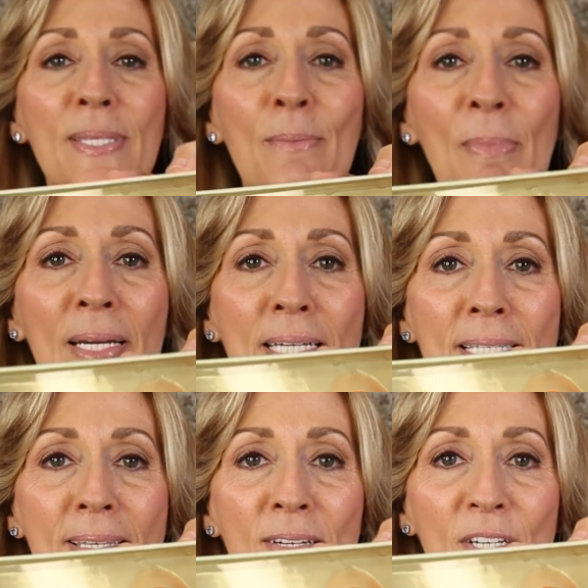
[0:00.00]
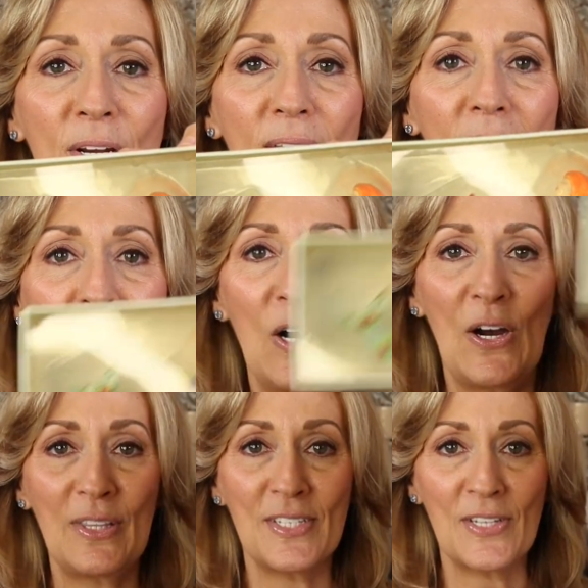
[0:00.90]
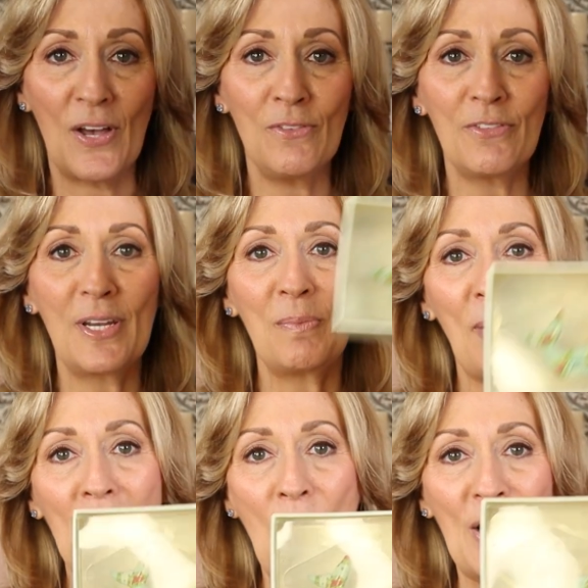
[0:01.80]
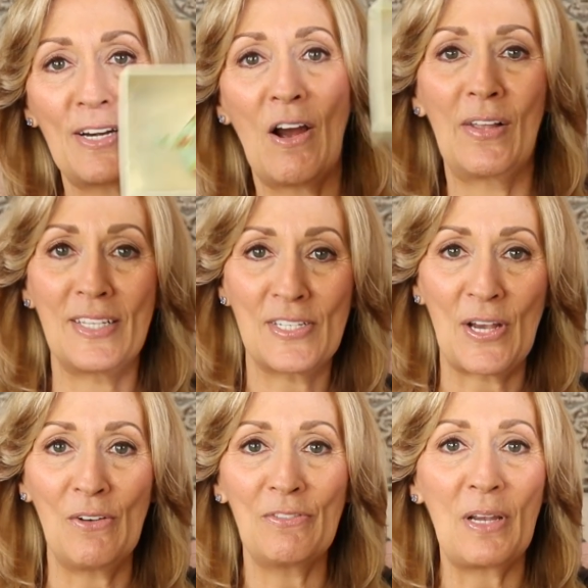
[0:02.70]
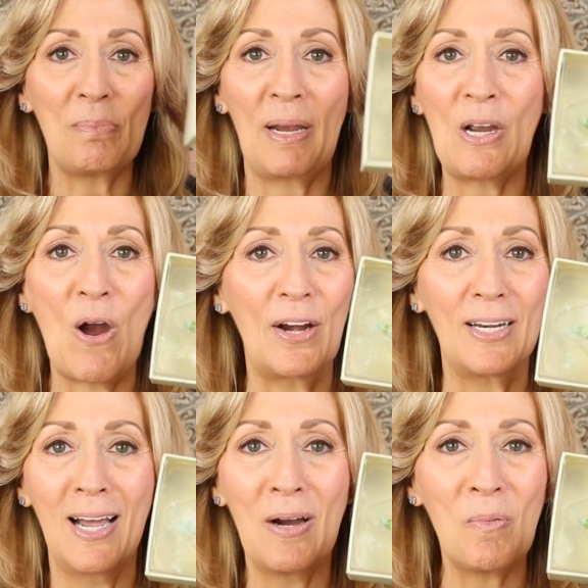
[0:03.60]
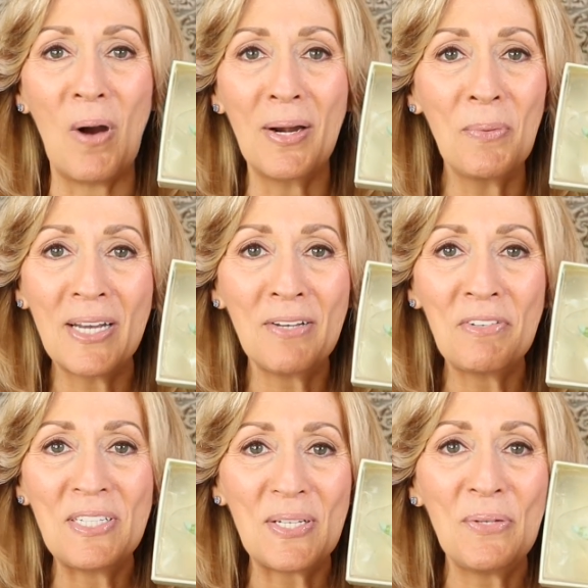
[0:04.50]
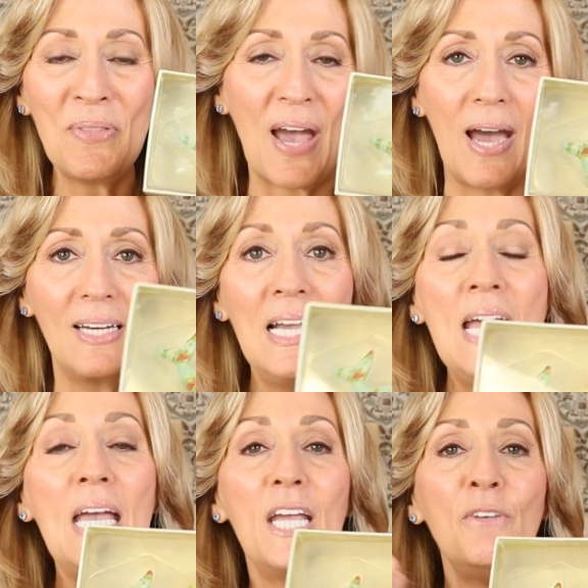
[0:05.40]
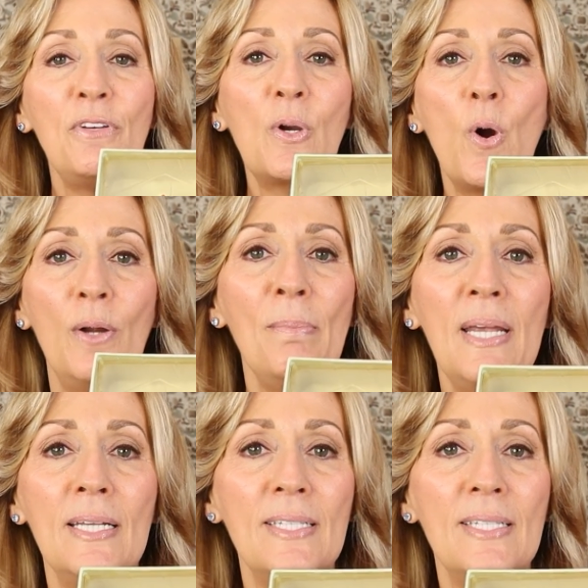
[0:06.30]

was the big decision on the shelf, in my cart, on the shelf, in my cart why do I even do that? If it caught my